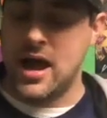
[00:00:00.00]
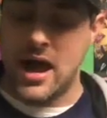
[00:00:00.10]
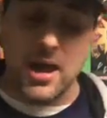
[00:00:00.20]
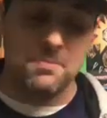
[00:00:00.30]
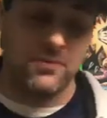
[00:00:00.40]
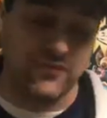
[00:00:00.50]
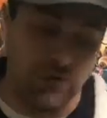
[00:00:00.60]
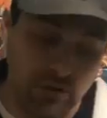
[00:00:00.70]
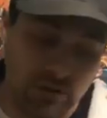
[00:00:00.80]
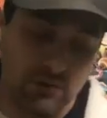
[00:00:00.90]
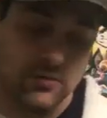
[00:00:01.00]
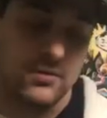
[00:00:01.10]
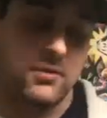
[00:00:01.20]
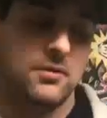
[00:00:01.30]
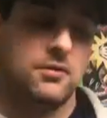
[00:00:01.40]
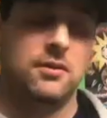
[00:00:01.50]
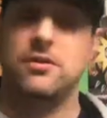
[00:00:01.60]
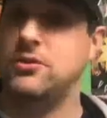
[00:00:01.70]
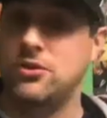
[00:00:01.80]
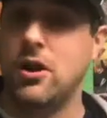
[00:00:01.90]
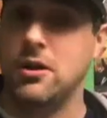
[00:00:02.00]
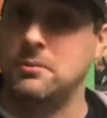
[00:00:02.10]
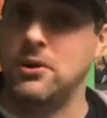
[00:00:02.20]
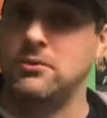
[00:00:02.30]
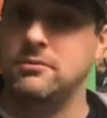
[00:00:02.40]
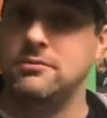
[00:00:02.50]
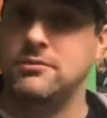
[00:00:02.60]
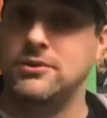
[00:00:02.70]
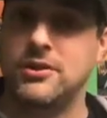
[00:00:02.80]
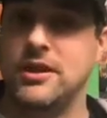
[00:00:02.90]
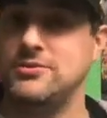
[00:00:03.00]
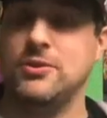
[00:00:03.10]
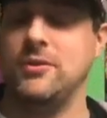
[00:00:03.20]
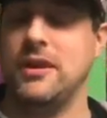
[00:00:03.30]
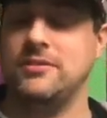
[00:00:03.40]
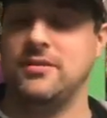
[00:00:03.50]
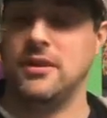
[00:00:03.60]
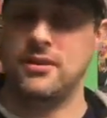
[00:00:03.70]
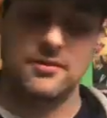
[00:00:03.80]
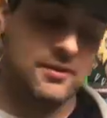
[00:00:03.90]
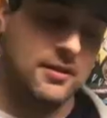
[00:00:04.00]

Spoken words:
I prefer the dog bone. You guys know what I say.